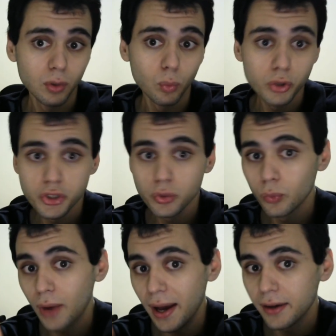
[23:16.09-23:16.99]
Would you
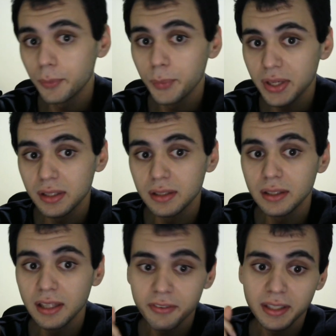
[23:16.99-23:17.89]
rather be
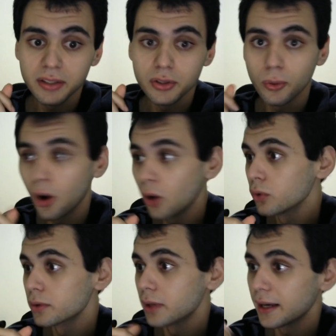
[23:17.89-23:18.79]
living in your
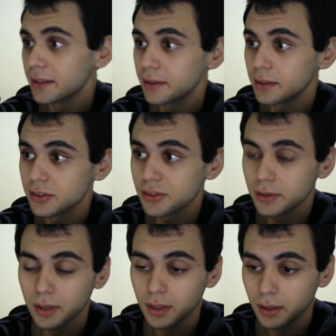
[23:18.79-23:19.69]
own uh,
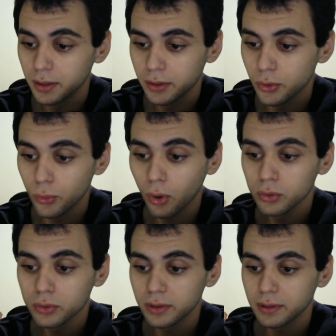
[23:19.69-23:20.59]
your
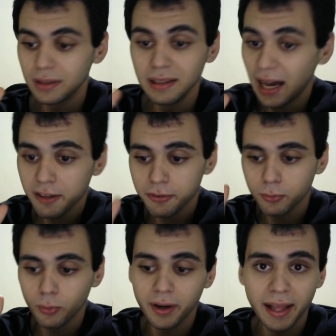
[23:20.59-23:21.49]
own life
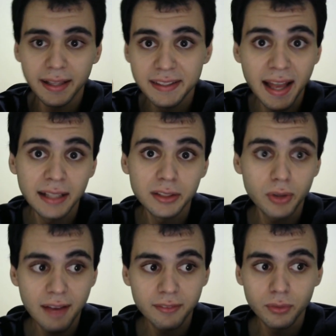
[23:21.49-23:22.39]
where at the end you
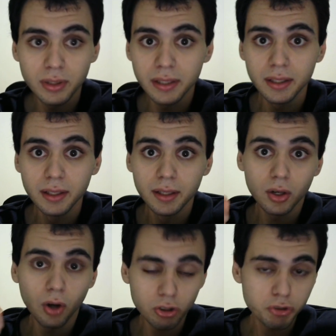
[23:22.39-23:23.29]
haven't really
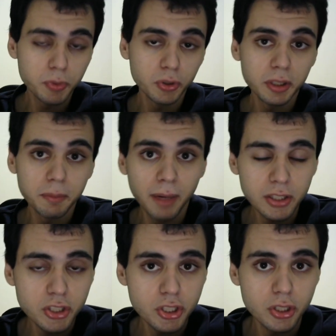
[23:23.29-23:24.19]
contributed
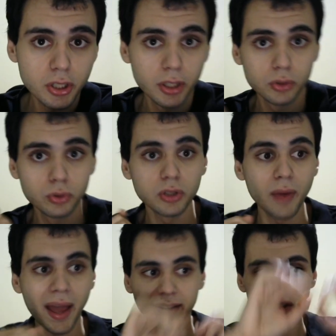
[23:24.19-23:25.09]
much to the
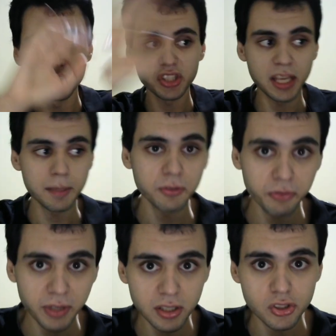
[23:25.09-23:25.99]
grander scheme of
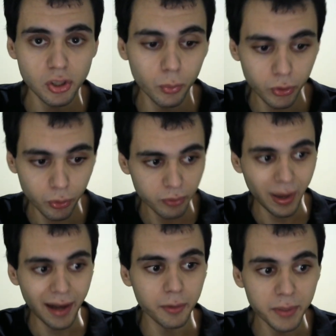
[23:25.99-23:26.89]
things, or would you
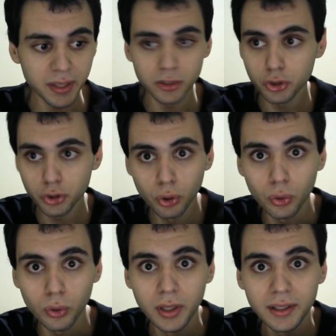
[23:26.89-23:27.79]
rather be a
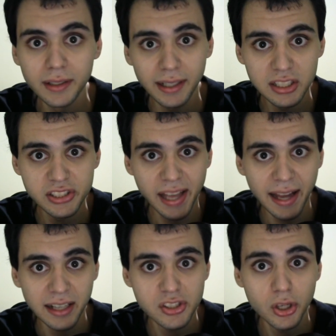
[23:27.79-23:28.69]
tool that
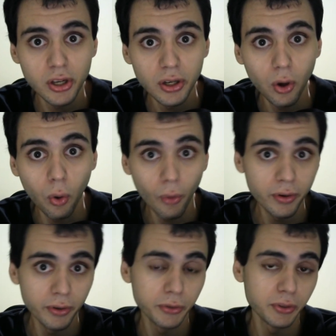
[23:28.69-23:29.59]
exacts
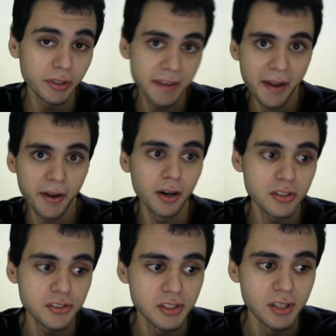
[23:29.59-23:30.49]
order to the
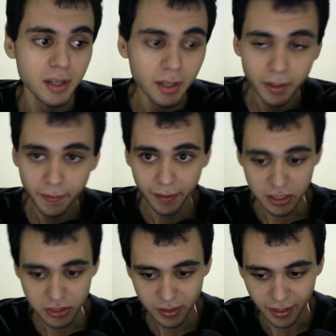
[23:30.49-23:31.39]
chaos?
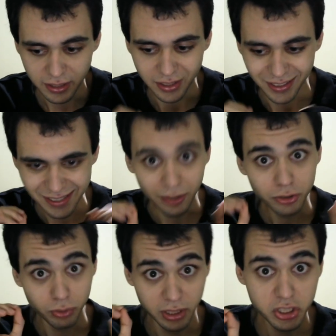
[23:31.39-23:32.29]
It's it, it sounds
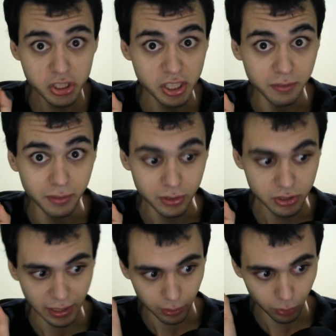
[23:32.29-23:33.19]
religious even. It's
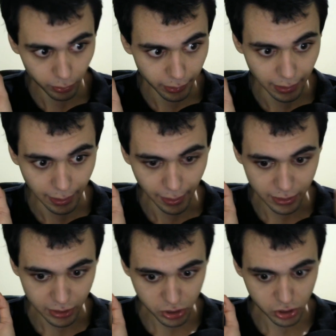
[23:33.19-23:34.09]
like look at it. I,
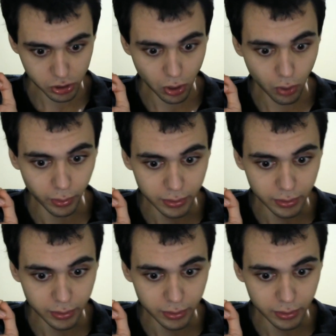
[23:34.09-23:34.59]
this is a slogan.